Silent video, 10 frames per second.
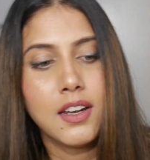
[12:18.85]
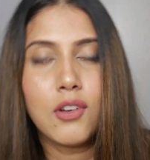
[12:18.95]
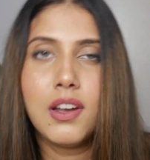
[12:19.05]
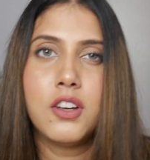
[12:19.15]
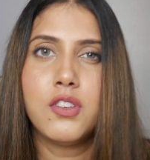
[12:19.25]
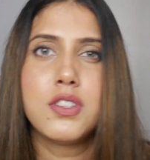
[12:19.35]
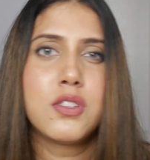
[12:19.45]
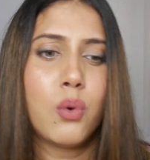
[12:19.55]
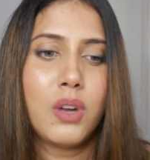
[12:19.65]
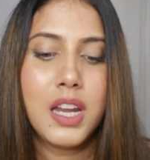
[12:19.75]
Now glitter is
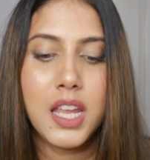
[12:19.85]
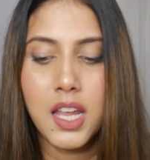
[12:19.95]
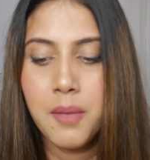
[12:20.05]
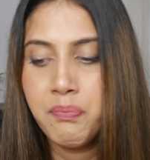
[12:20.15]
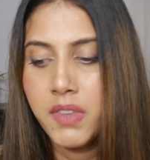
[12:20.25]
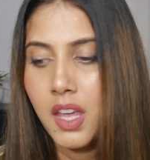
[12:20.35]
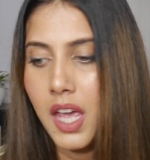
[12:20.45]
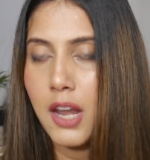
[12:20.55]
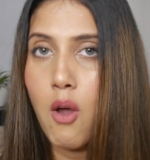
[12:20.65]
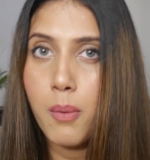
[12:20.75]
totally
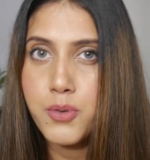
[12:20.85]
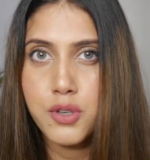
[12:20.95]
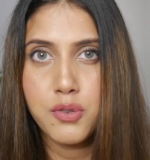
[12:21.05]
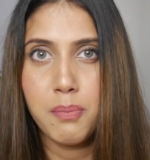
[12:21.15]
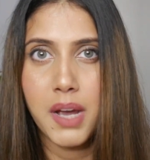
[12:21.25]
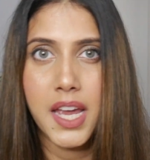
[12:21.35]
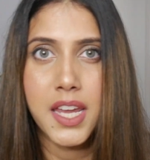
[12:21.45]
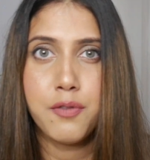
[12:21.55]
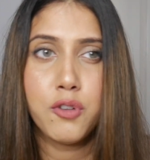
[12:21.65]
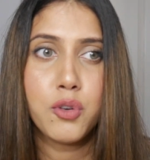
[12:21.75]
an option to buy
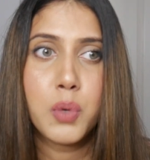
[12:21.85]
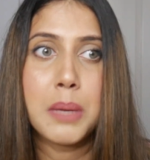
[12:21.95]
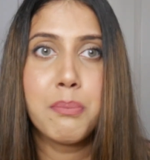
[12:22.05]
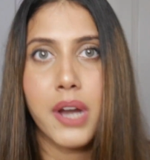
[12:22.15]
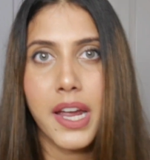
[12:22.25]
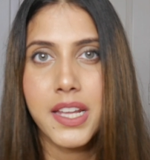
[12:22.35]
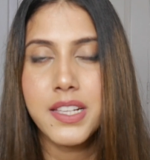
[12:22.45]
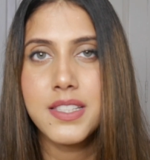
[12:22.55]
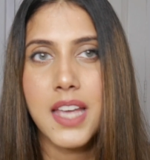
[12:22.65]
if you're doing brides,